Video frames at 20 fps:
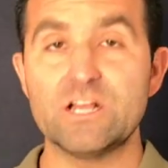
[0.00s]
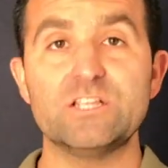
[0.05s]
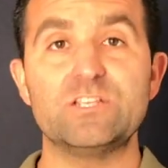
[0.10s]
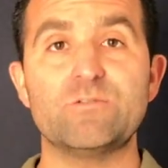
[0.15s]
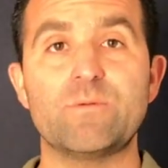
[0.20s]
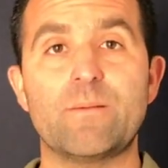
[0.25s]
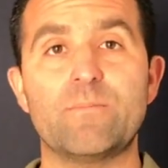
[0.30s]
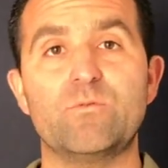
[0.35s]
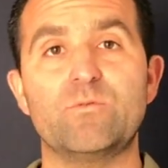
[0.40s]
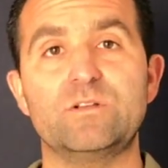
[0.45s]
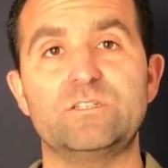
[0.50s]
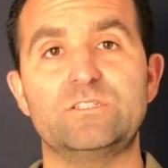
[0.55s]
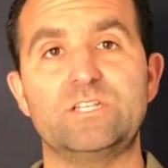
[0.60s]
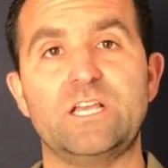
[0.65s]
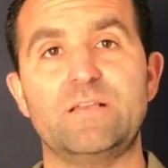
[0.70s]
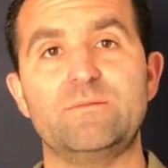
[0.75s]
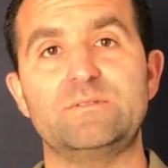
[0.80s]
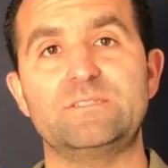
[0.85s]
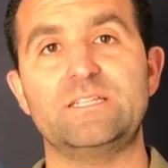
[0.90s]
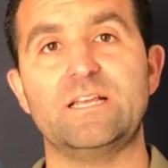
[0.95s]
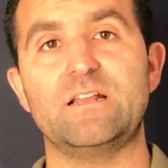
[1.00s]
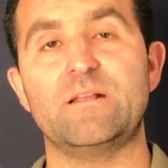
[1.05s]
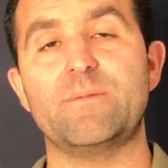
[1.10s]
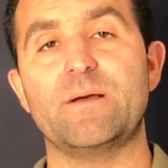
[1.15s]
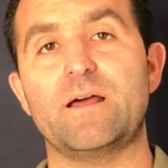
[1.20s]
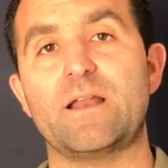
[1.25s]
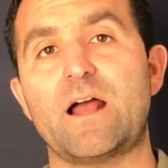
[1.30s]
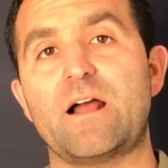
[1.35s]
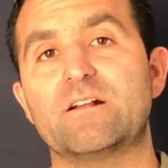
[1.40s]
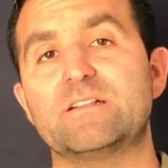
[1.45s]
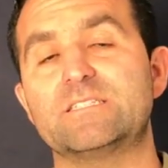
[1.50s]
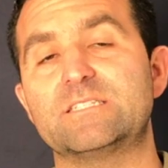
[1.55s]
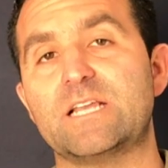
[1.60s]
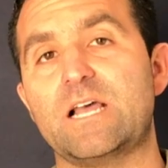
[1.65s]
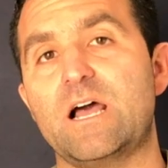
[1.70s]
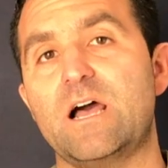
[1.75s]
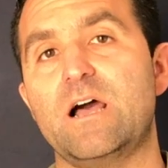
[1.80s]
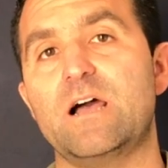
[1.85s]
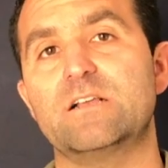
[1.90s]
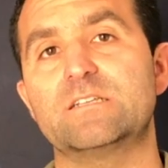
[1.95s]
Do you remember what James said about our
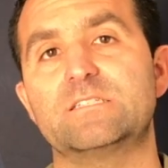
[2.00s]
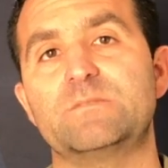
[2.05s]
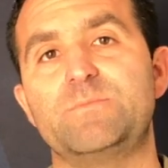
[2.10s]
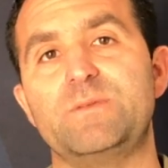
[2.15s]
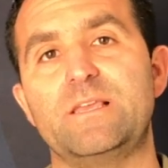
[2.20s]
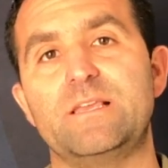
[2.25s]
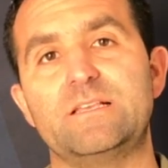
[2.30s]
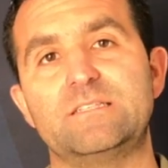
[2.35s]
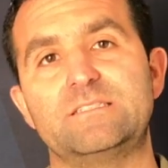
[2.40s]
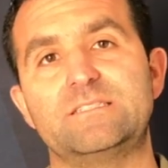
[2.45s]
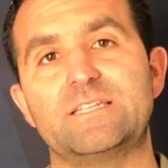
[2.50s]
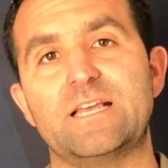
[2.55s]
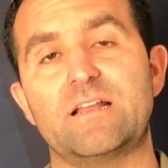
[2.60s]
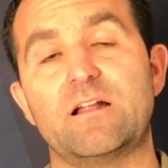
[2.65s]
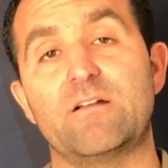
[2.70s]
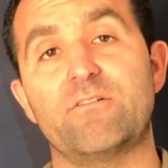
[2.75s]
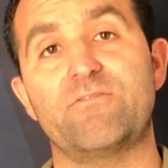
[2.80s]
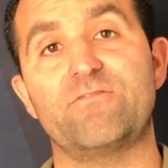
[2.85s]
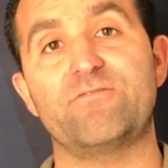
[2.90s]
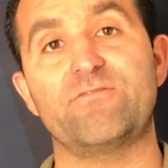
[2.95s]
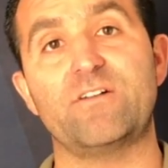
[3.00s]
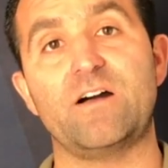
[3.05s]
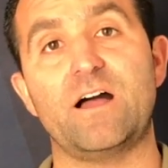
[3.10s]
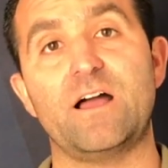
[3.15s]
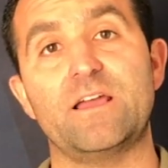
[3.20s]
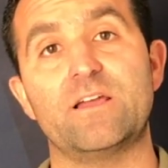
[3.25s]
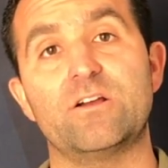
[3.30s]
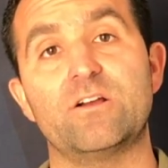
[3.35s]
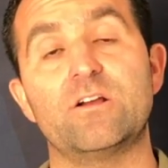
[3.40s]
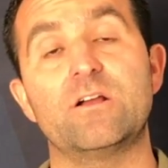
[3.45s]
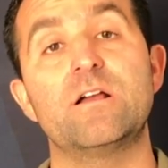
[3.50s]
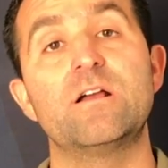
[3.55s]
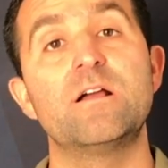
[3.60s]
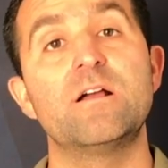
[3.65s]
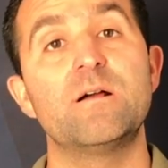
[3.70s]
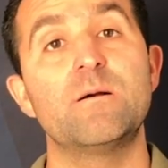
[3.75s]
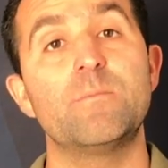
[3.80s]
tongues being set on fire